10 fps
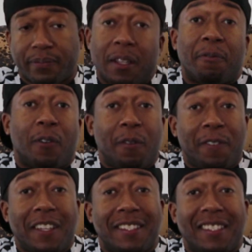The
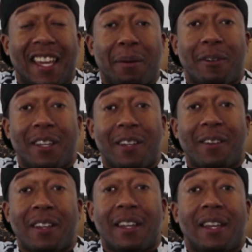front-facing camera
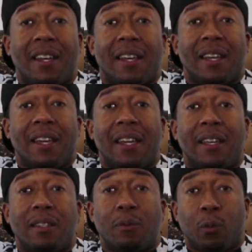here
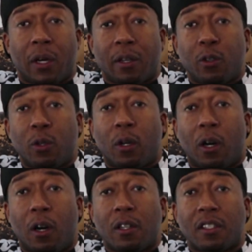is what Google
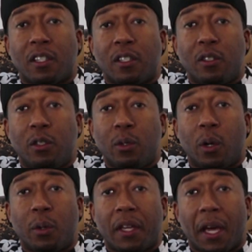calls a
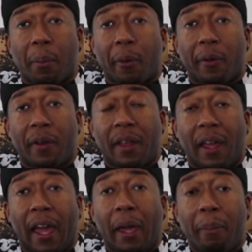duo camera.
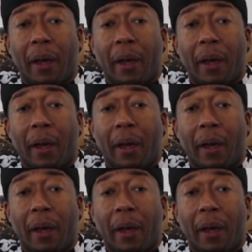8